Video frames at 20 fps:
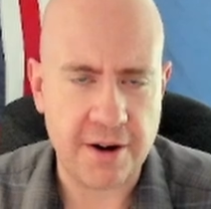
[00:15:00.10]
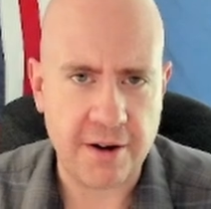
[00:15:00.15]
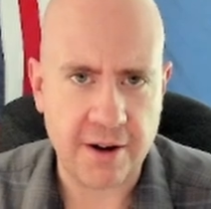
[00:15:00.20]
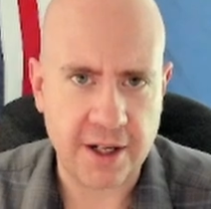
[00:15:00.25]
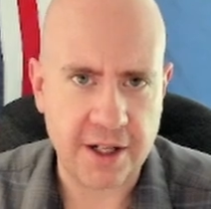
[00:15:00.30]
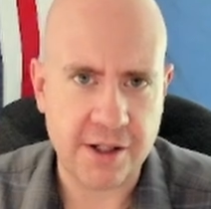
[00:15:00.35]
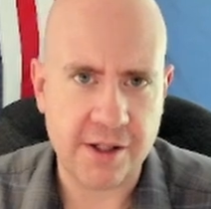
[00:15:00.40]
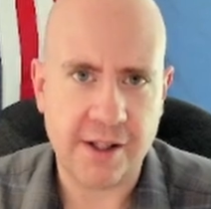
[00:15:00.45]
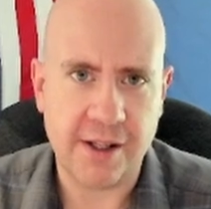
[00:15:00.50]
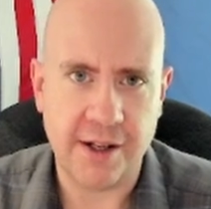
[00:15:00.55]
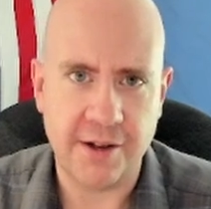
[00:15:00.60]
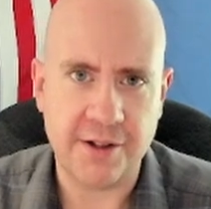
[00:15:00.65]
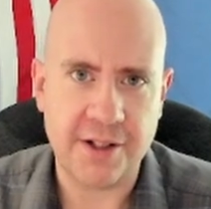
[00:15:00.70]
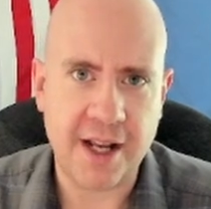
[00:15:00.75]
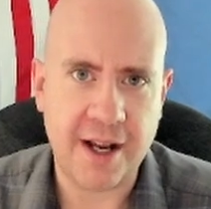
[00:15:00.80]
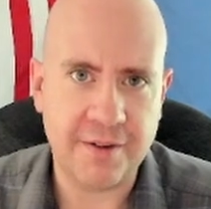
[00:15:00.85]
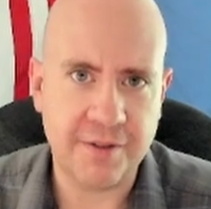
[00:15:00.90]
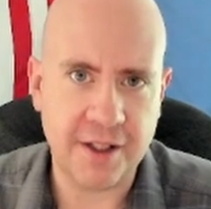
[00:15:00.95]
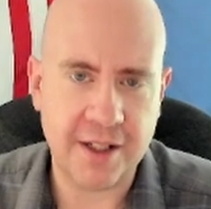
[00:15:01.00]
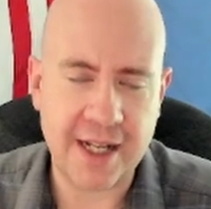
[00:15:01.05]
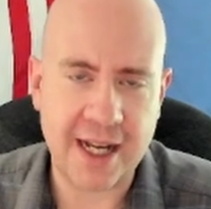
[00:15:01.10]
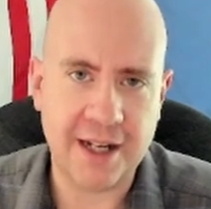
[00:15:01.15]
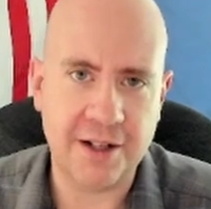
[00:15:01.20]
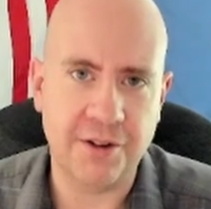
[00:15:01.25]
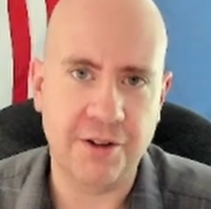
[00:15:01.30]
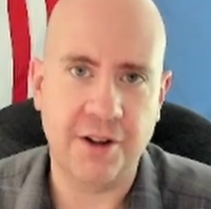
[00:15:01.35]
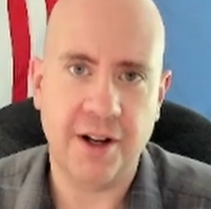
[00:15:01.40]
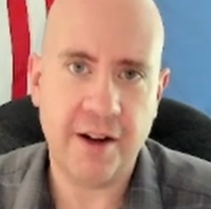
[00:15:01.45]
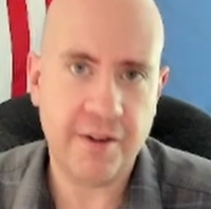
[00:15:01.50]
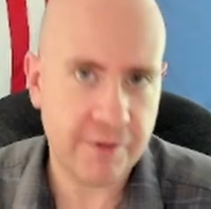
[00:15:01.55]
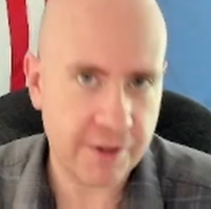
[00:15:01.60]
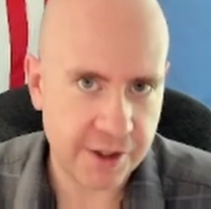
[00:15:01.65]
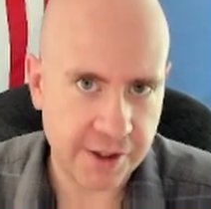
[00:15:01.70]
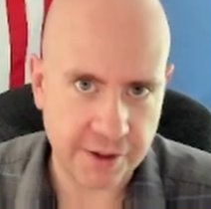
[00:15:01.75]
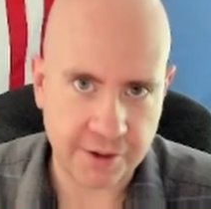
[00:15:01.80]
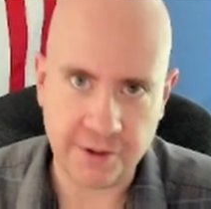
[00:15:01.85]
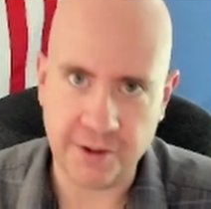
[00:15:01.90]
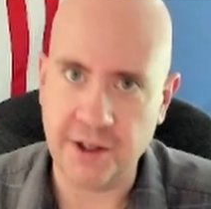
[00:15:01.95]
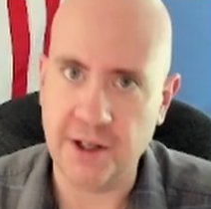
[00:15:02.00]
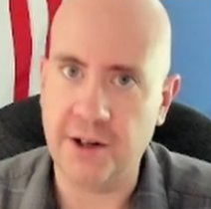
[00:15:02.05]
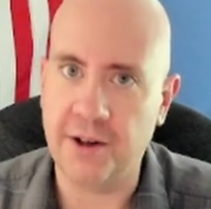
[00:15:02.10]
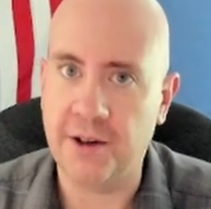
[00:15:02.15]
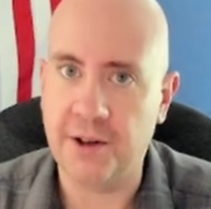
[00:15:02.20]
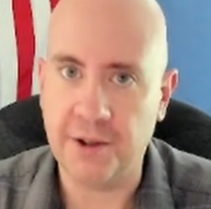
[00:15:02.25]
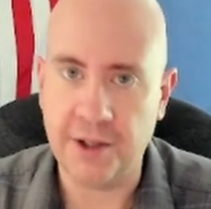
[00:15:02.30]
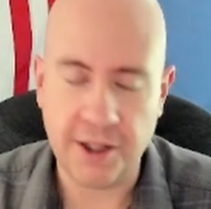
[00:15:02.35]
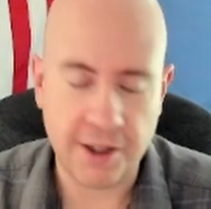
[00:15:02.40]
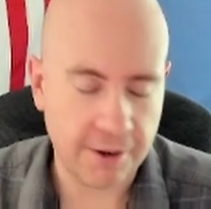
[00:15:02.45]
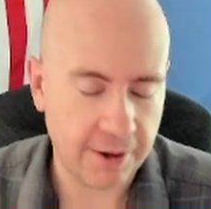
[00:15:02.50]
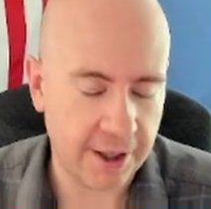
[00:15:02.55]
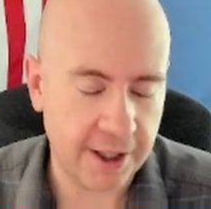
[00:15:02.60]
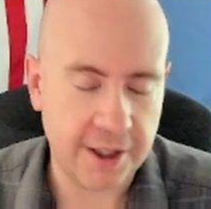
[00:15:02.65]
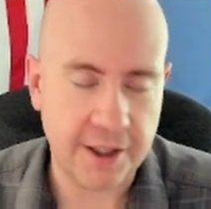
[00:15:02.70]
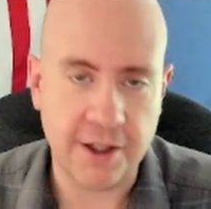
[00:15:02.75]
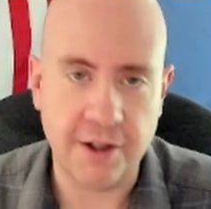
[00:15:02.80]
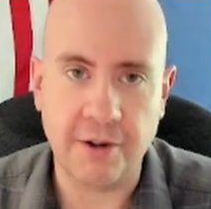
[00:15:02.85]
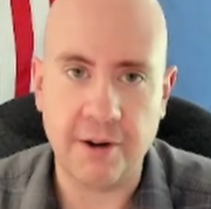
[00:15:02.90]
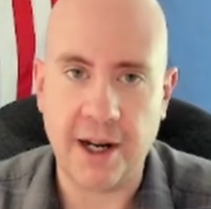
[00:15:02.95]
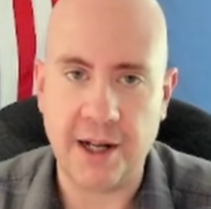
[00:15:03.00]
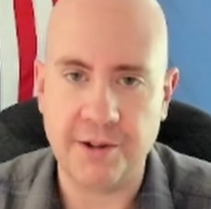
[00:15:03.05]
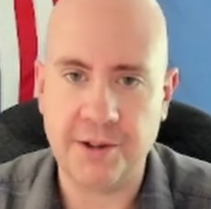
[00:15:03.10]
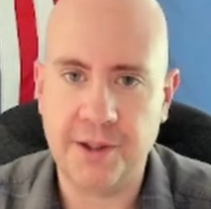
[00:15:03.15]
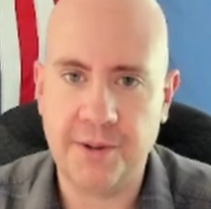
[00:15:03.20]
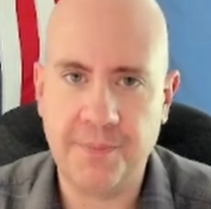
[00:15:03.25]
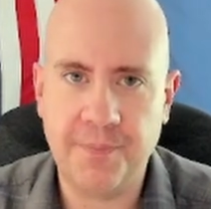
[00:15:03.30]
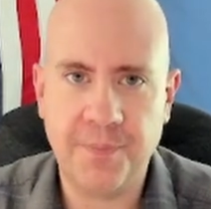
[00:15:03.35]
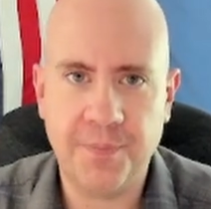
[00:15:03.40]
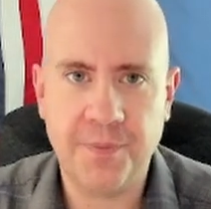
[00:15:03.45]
legislators have to tackle every single year, year in, year out.